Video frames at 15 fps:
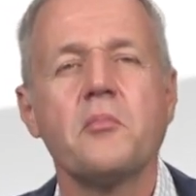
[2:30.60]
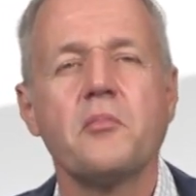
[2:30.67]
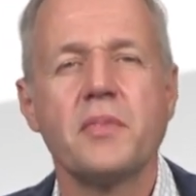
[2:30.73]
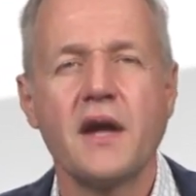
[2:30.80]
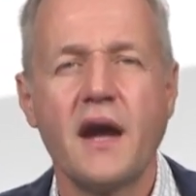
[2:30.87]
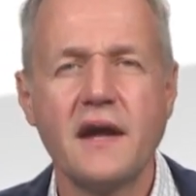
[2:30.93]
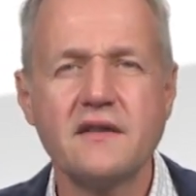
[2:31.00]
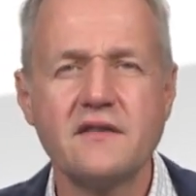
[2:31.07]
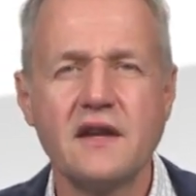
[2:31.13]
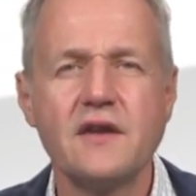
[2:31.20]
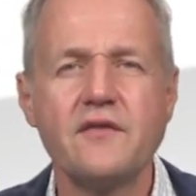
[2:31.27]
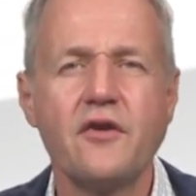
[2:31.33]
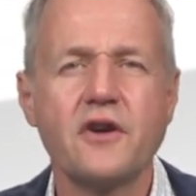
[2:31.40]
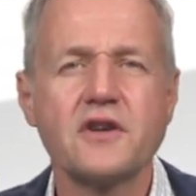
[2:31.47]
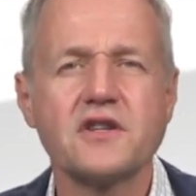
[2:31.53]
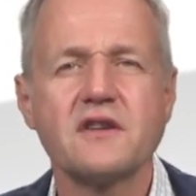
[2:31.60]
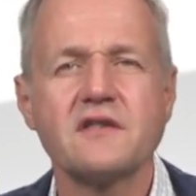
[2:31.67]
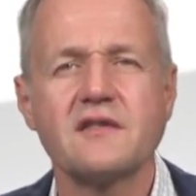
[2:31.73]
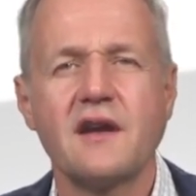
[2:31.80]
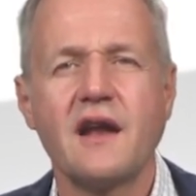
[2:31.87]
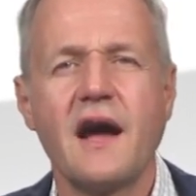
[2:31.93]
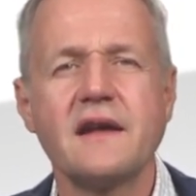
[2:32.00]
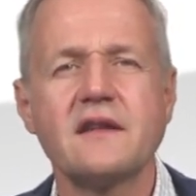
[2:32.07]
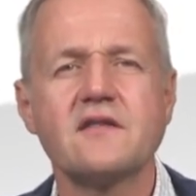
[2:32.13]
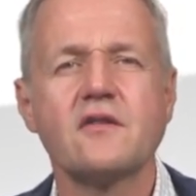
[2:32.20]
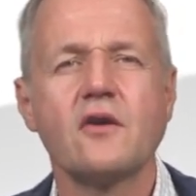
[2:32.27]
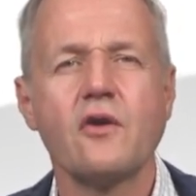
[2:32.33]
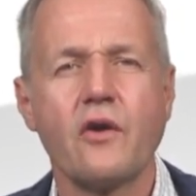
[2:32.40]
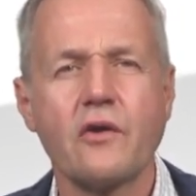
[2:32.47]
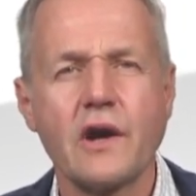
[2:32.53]
Behind the inverter, the lines
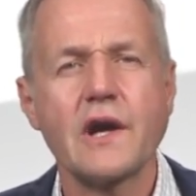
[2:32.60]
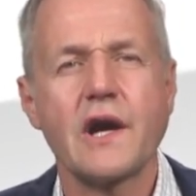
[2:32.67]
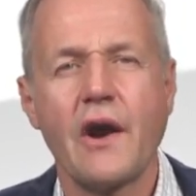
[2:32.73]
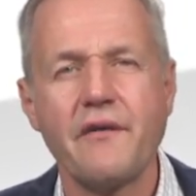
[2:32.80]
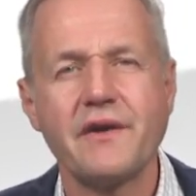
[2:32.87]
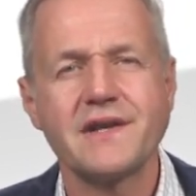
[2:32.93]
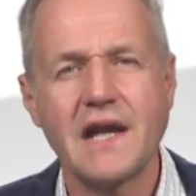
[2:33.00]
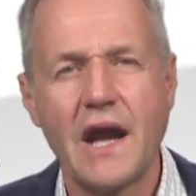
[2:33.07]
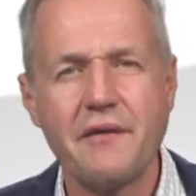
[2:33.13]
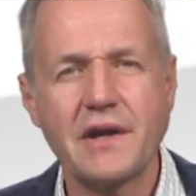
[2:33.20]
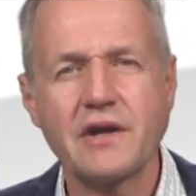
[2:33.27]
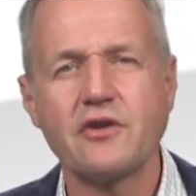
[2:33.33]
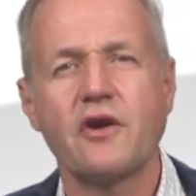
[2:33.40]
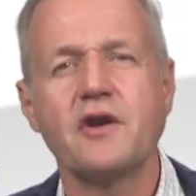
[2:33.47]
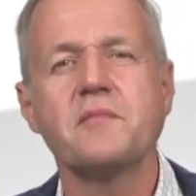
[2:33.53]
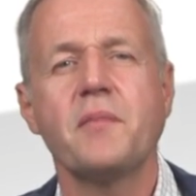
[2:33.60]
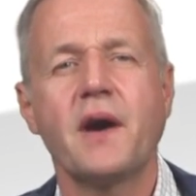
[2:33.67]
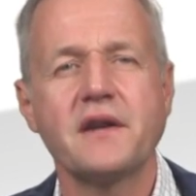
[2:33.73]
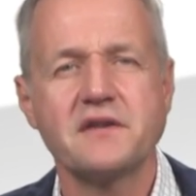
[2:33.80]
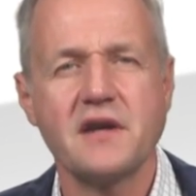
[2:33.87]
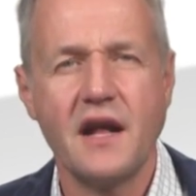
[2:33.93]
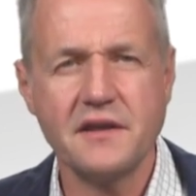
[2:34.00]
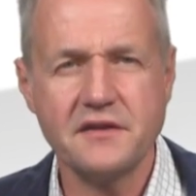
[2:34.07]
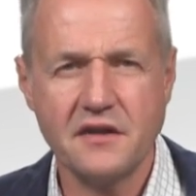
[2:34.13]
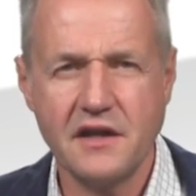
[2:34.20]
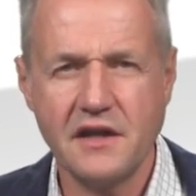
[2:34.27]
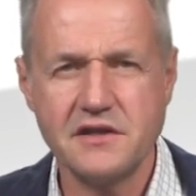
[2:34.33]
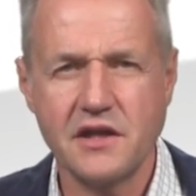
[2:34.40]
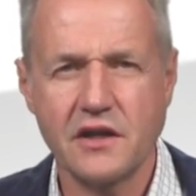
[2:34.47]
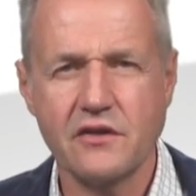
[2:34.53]
no longer carry direct current but
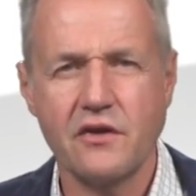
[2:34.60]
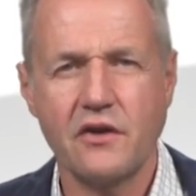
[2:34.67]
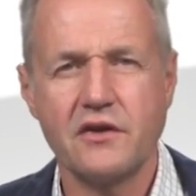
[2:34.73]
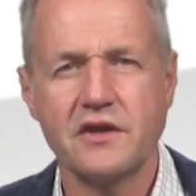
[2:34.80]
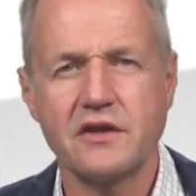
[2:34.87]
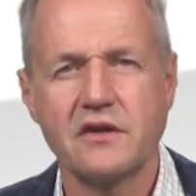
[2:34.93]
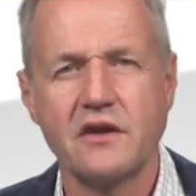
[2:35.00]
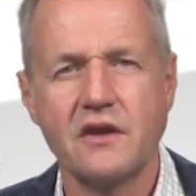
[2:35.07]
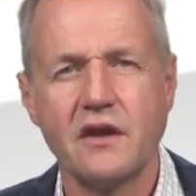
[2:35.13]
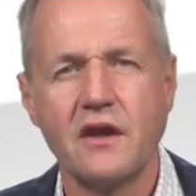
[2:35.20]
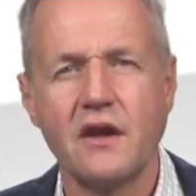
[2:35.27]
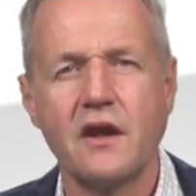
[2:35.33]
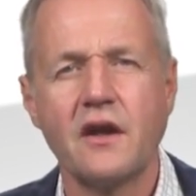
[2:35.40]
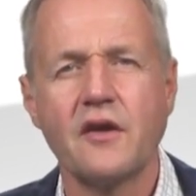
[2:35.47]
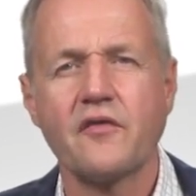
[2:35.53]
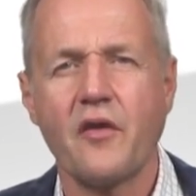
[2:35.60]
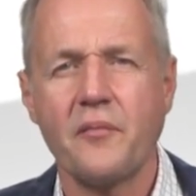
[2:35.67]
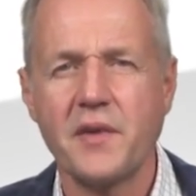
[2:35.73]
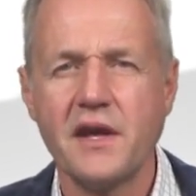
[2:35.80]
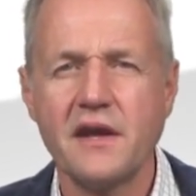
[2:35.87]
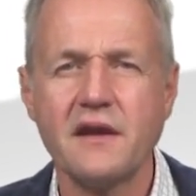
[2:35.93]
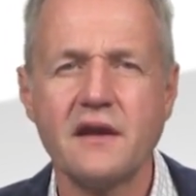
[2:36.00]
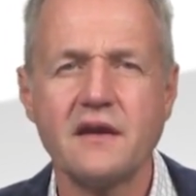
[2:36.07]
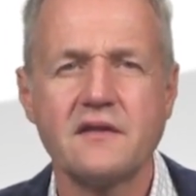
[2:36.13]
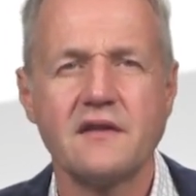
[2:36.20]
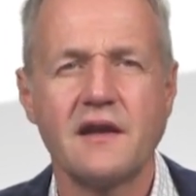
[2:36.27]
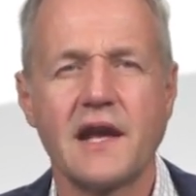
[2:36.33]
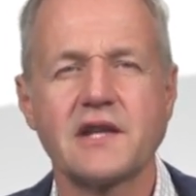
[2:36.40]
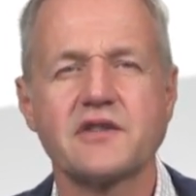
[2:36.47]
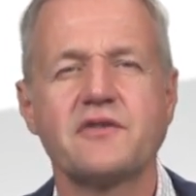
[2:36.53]
alternating current. From here,
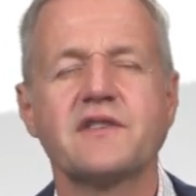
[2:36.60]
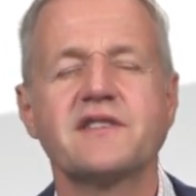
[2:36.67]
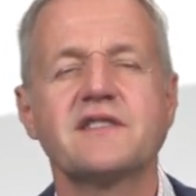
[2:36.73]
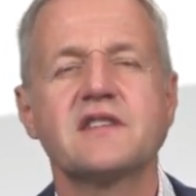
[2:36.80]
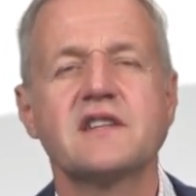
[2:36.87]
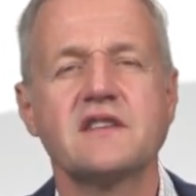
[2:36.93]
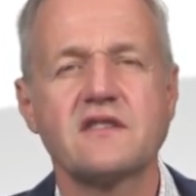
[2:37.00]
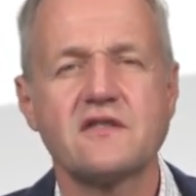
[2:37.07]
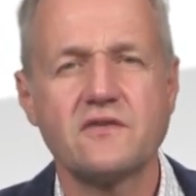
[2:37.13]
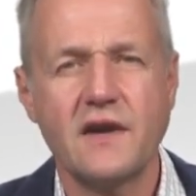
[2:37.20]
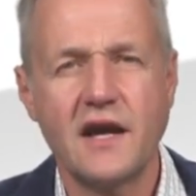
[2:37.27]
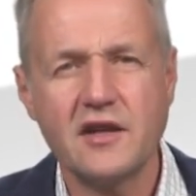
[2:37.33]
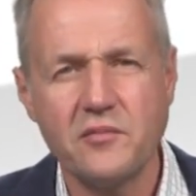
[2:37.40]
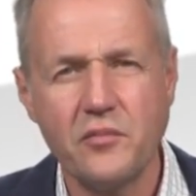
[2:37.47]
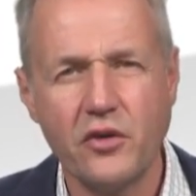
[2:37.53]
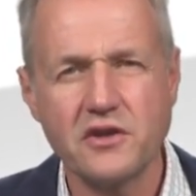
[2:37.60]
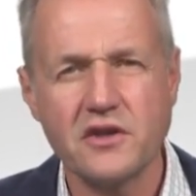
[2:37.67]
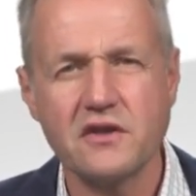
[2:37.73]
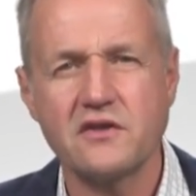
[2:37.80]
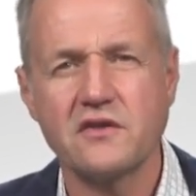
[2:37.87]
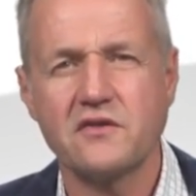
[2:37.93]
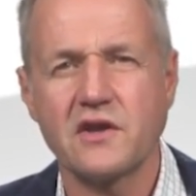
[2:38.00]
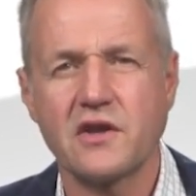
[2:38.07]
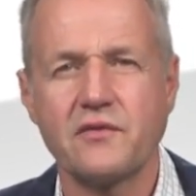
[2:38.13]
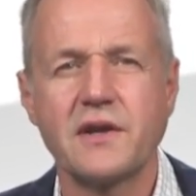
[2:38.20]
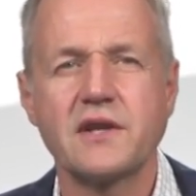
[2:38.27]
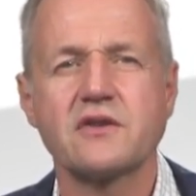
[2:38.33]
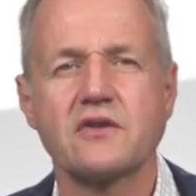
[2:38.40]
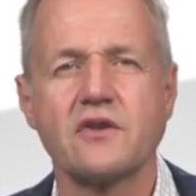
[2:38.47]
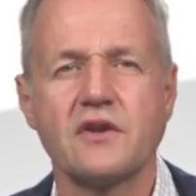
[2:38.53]
the electricity is transported to the
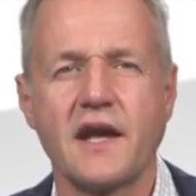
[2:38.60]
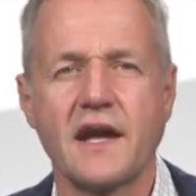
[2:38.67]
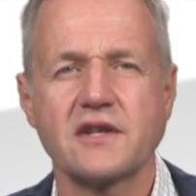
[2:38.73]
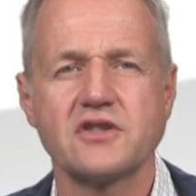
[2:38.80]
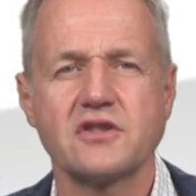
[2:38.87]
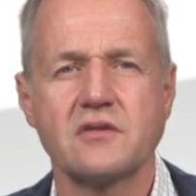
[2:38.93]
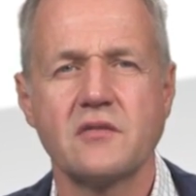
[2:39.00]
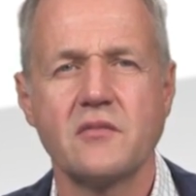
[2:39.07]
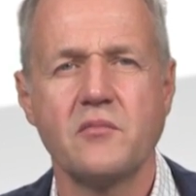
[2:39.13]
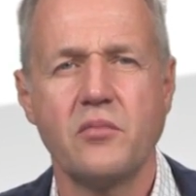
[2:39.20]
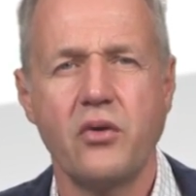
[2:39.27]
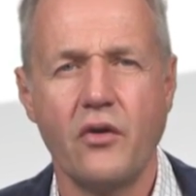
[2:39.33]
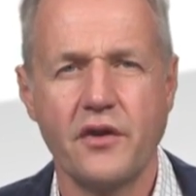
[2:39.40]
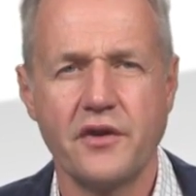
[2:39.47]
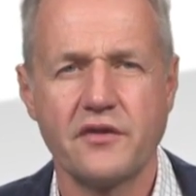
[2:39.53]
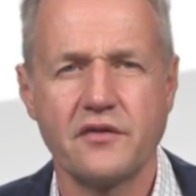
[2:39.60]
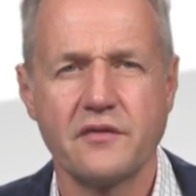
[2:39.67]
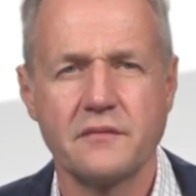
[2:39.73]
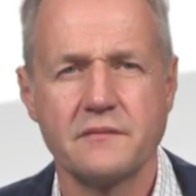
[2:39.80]
grid connection point.